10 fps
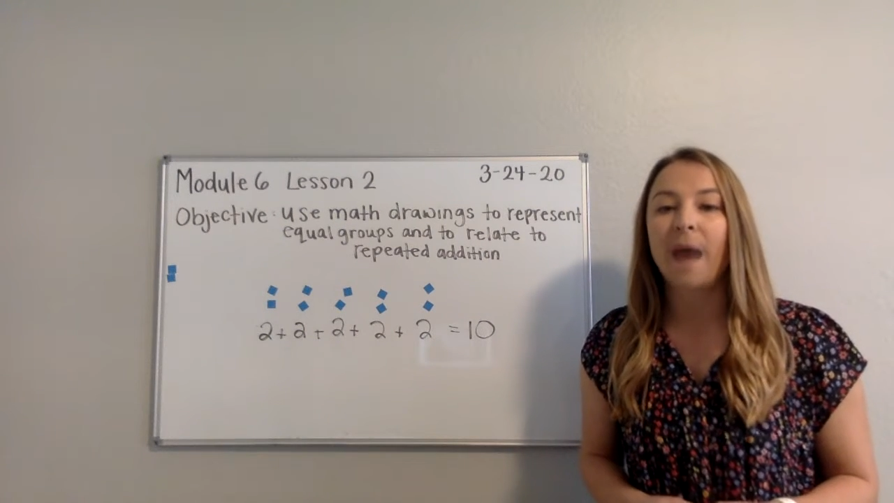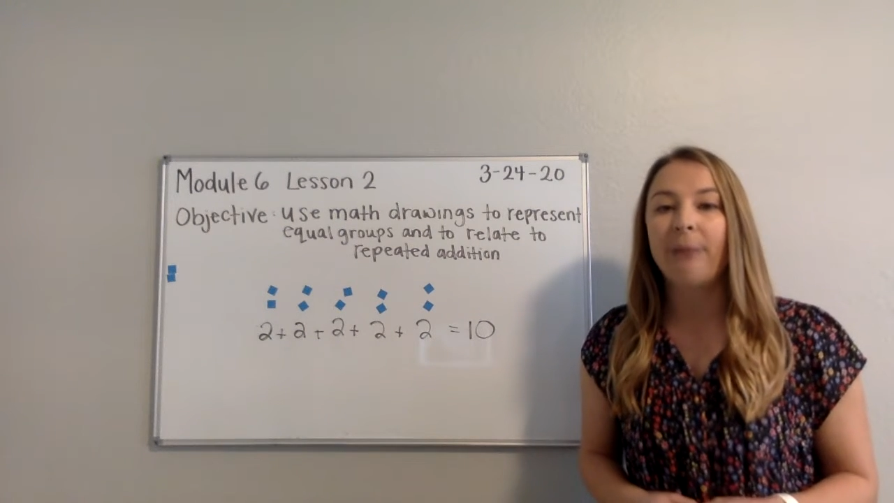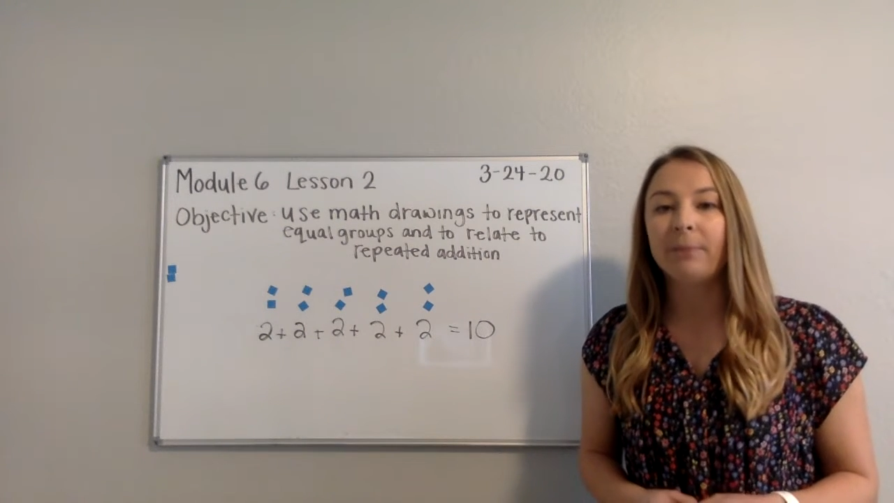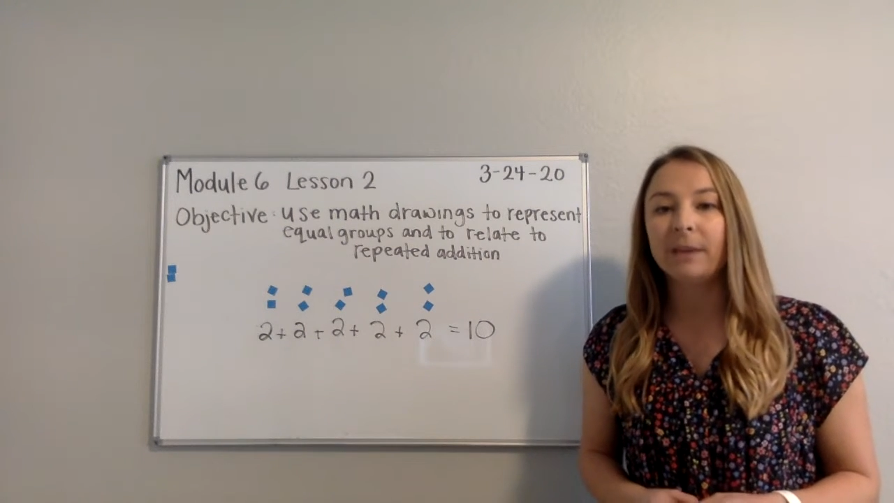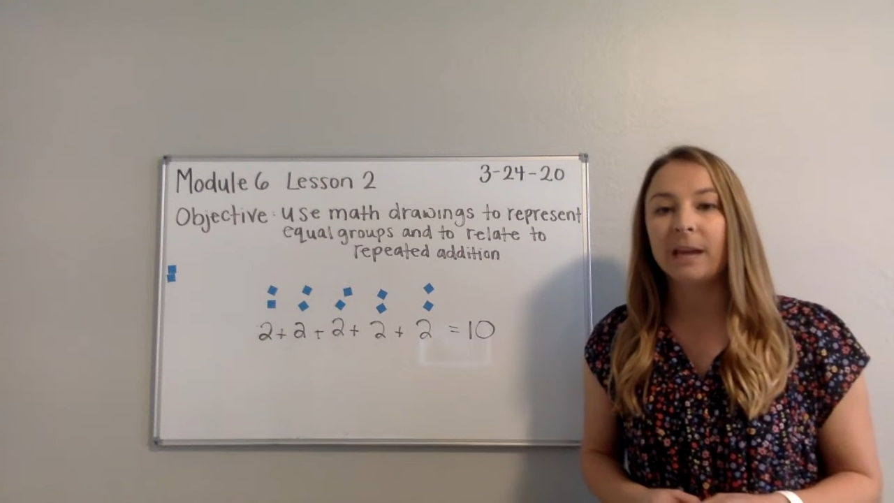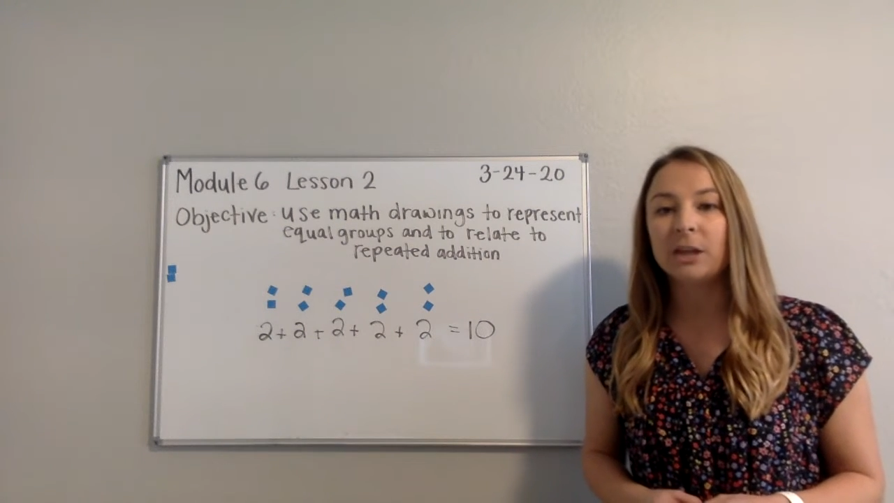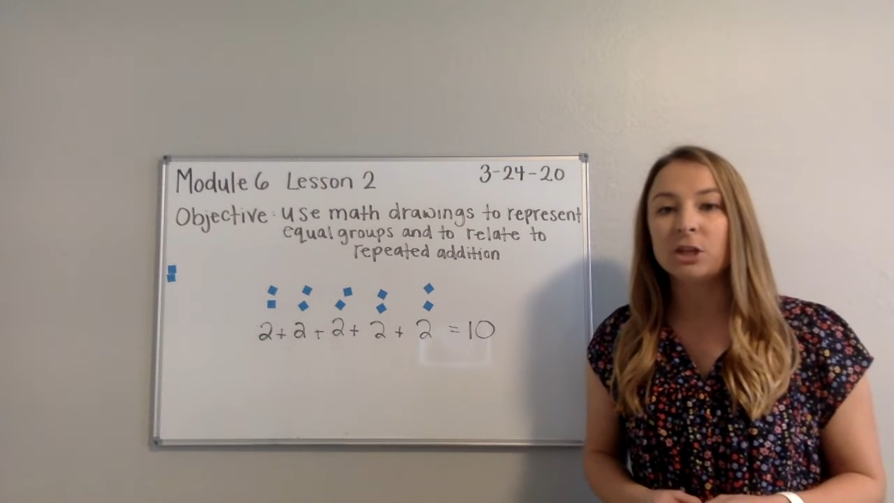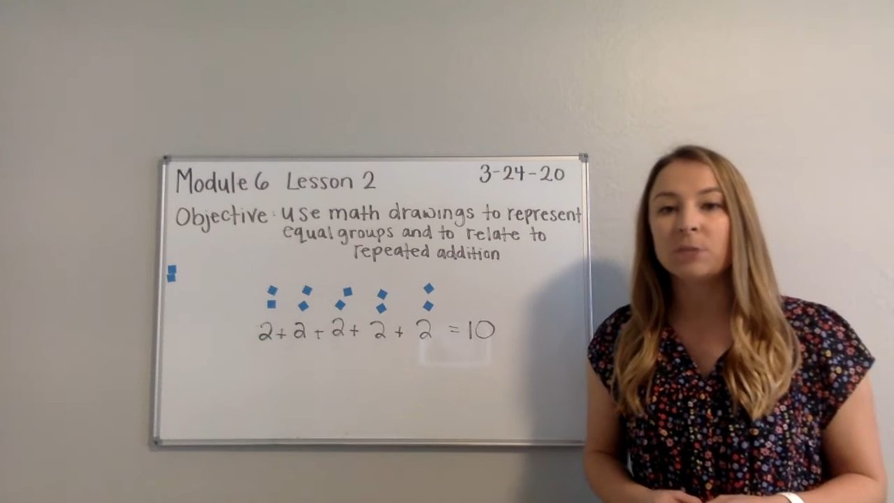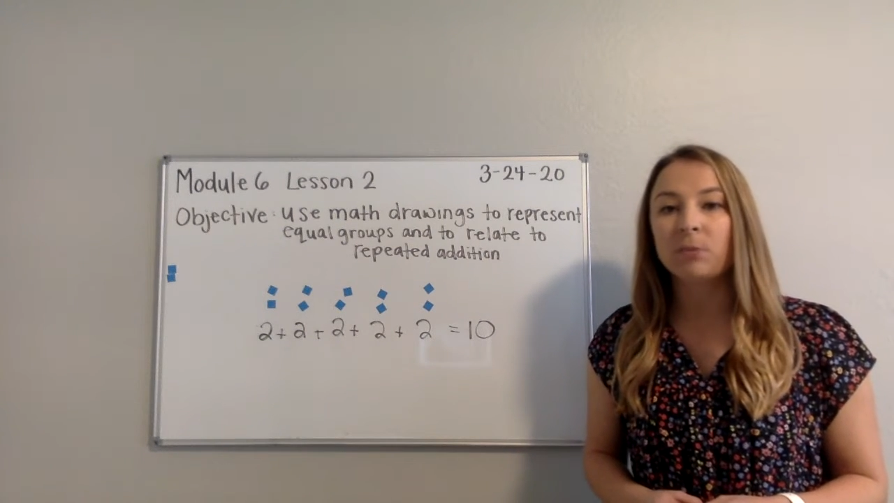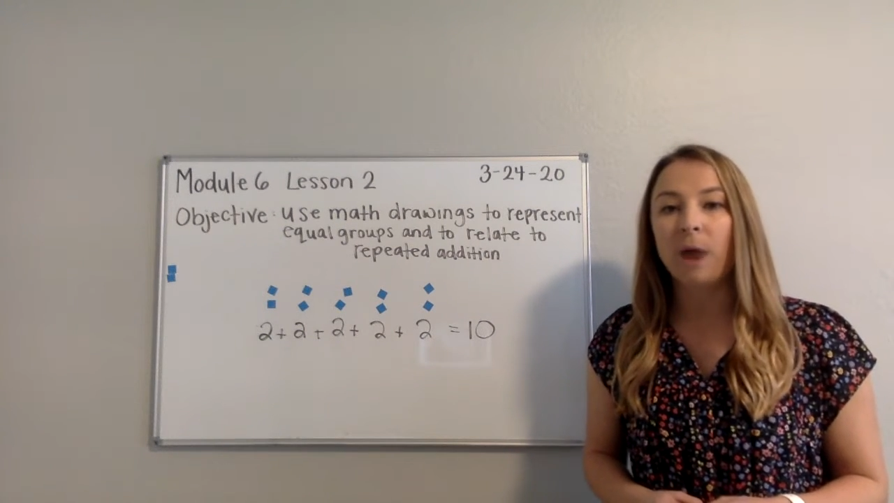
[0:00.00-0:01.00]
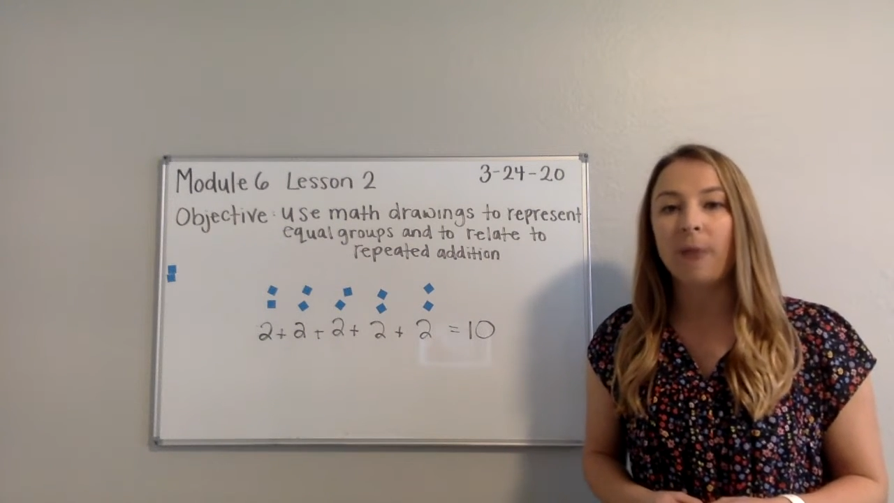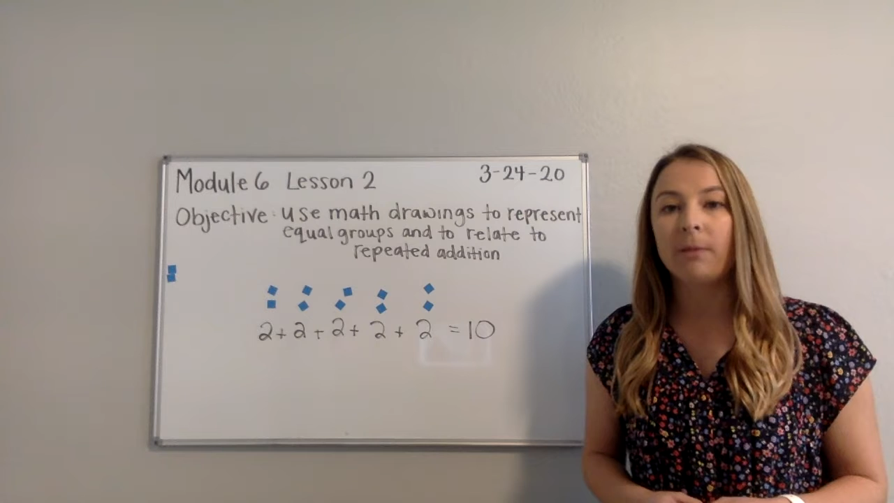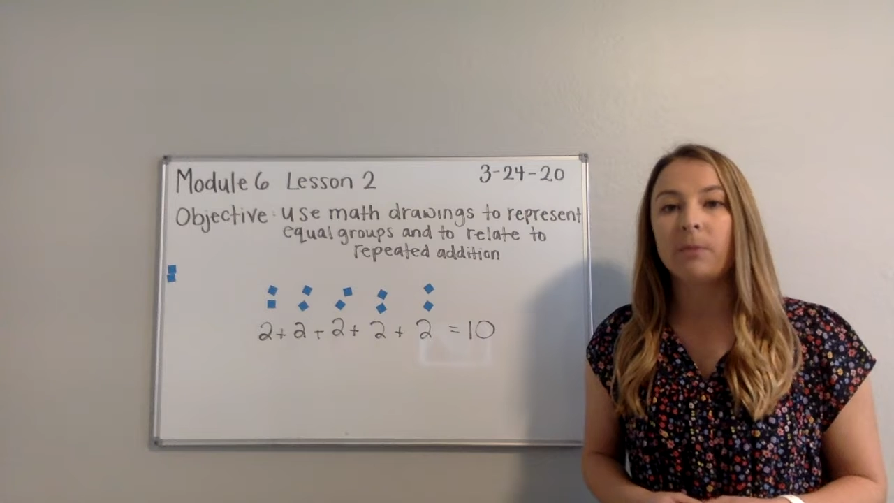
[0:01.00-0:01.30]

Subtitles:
application problem,